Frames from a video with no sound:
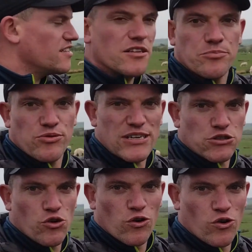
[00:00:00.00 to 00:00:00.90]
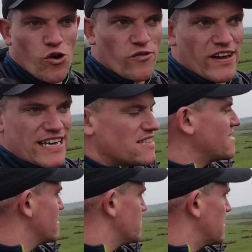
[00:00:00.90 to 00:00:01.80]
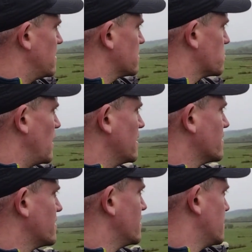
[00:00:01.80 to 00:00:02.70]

a little bridge going over in the middle as well.